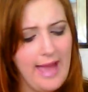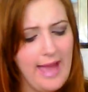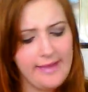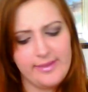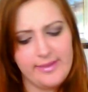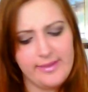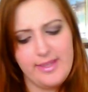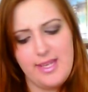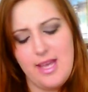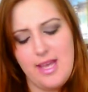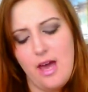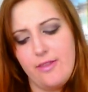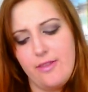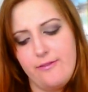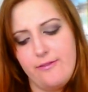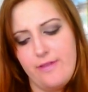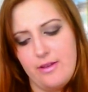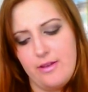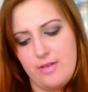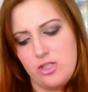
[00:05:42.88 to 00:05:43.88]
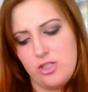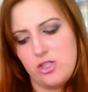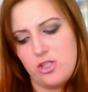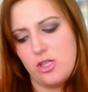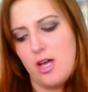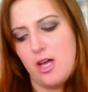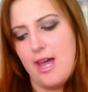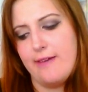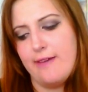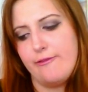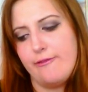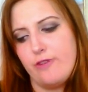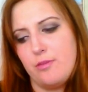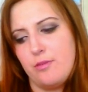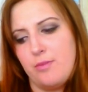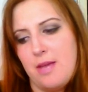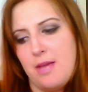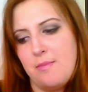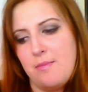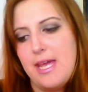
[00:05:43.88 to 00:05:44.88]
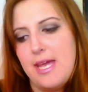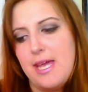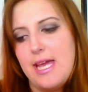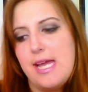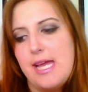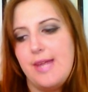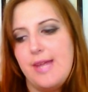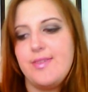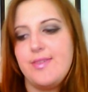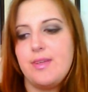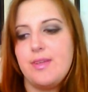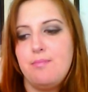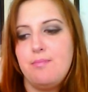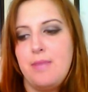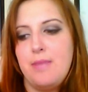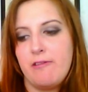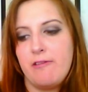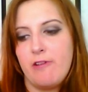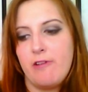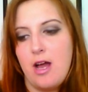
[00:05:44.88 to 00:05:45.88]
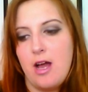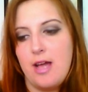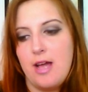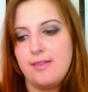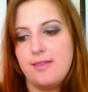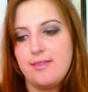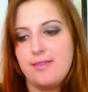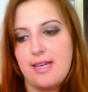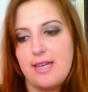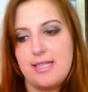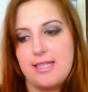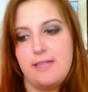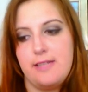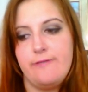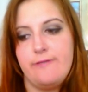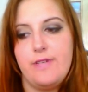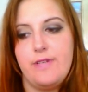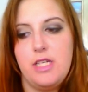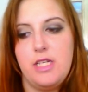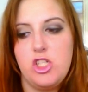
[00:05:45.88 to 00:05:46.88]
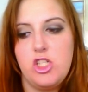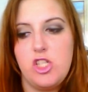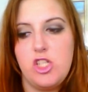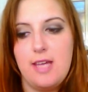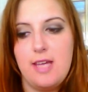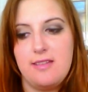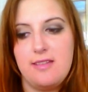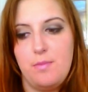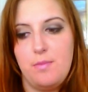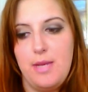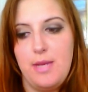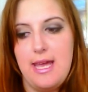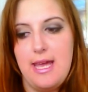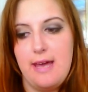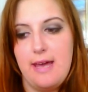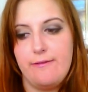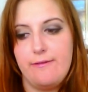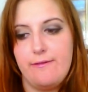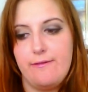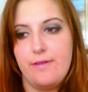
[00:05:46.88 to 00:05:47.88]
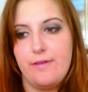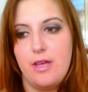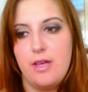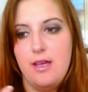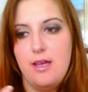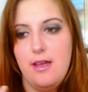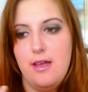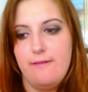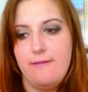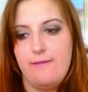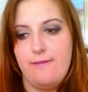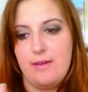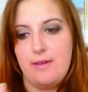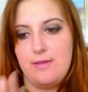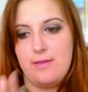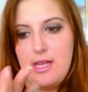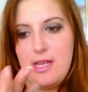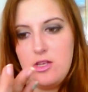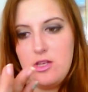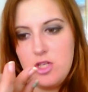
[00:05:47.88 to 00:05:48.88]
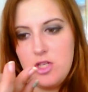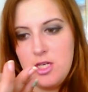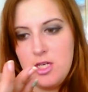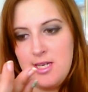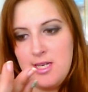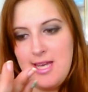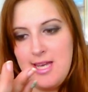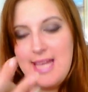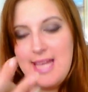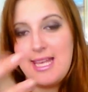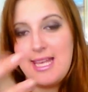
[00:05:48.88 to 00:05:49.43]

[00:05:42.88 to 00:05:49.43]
And the other foundation that I have from them is the Mineralize Satin Finish SPF foundation,